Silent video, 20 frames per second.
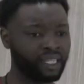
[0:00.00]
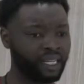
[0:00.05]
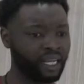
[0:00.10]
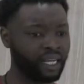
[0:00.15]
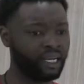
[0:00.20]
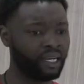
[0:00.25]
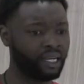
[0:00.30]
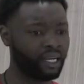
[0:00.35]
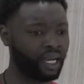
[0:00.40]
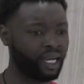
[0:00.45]

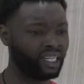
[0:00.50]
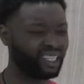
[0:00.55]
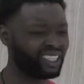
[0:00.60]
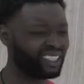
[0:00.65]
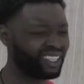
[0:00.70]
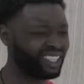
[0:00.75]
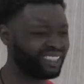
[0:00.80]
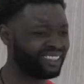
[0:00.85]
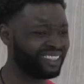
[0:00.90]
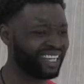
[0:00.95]
that, and I
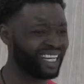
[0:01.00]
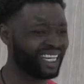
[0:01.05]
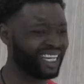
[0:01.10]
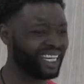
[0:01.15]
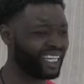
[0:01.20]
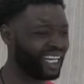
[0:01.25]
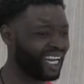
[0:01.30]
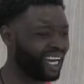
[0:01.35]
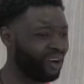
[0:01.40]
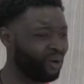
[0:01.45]
started
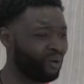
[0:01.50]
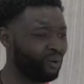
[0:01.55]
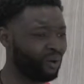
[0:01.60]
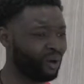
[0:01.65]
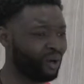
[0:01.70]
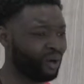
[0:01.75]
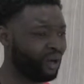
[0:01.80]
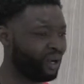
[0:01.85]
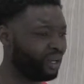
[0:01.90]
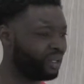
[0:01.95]
taking it
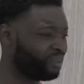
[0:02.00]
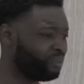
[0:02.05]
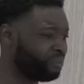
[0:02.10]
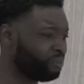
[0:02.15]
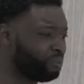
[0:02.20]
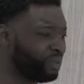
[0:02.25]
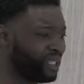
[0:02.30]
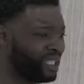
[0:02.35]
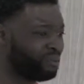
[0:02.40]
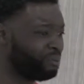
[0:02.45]
out
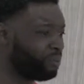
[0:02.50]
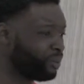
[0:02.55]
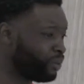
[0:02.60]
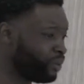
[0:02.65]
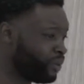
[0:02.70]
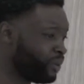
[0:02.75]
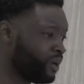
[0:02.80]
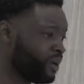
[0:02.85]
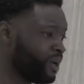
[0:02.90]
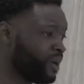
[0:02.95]
on
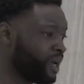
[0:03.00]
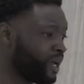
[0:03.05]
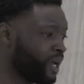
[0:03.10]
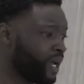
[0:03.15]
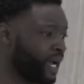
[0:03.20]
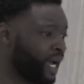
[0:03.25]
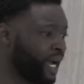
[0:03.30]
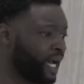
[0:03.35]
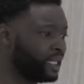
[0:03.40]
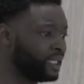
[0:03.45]
people.
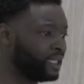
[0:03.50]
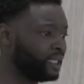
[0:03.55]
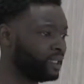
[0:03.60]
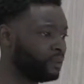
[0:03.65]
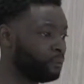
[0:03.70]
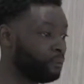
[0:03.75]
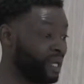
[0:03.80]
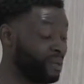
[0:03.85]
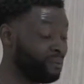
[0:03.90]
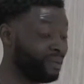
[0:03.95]

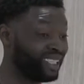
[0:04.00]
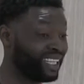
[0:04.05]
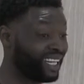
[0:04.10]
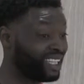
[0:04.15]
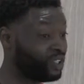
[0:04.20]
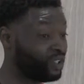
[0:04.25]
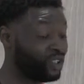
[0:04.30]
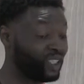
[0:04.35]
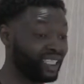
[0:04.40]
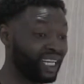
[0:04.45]
And me and my
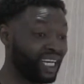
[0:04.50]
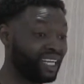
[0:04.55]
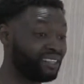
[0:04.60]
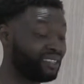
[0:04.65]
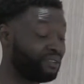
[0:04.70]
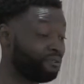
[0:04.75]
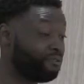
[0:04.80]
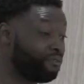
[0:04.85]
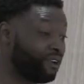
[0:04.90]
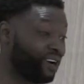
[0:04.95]
dad used to get
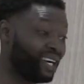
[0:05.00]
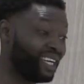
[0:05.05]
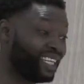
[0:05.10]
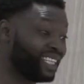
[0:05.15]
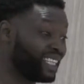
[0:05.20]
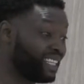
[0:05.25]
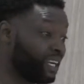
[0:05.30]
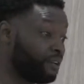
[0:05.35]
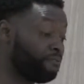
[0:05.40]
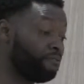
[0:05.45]
into
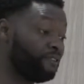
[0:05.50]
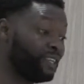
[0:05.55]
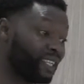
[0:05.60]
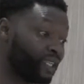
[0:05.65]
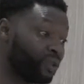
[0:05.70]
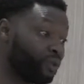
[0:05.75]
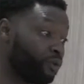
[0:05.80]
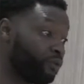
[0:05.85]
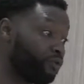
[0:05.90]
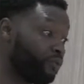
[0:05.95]
fights, like
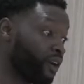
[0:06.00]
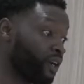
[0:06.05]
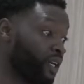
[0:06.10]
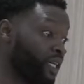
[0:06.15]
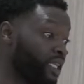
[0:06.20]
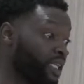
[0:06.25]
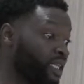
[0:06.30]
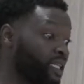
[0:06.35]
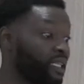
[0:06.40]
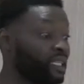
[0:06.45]
physical
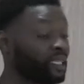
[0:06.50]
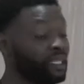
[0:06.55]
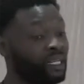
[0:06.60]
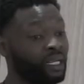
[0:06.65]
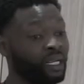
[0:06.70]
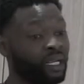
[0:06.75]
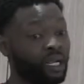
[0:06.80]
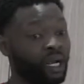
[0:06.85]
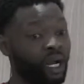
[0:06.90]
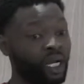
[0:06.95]
fights.
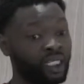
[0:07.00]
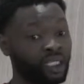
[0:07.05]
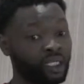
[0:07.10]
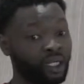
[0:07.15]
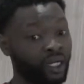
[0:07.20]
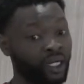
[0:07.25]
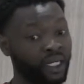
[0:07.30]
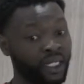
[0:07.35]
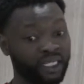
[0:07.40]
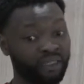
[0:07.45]
I
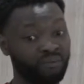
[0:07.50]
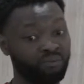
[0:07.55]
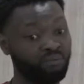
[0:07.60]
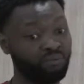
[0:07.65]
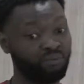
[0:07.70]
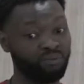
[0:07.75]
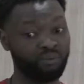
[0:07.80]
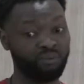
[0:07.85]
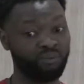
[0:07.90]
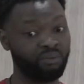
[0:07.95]
started
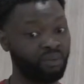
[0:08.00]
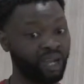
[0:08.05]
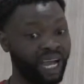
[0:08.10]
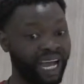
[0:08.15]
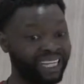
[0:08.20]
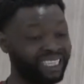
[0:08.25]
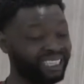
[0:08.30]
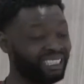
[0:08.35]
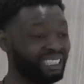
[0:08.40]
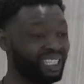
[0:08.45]

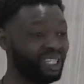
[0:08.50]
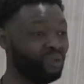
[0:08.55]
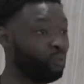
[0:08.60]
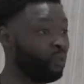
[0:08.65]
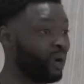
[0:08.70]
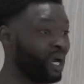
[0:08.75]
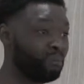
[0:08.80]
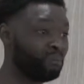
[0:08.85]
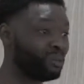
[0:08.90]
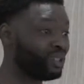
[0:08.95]

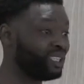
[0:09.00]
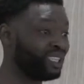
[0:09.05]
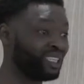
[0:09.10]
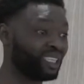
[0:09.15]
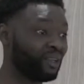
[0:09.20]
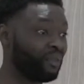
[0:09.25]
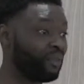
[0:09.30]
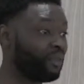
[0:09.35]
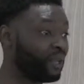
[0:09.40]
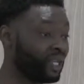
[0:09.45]
handling
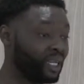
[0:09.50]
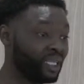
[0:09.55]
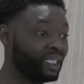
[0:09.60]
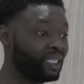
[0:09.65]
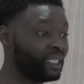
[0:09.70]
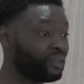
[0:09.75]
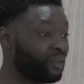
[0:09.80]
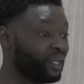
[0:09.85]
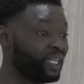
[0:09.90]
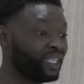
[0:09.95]
weapons and
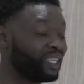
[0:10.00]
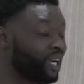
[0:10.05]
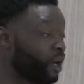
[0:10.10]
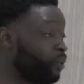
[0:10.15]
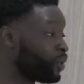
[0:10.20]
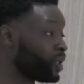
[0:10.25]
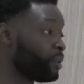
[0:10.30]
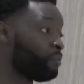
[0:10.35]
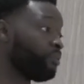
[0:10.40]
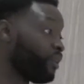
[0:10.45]
things that
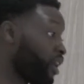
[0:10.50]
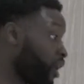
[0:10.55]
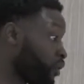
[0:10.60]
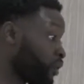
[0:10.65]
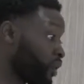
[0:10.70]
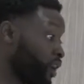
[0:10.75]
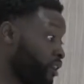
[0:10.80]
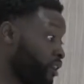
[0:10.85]
I wasn't proud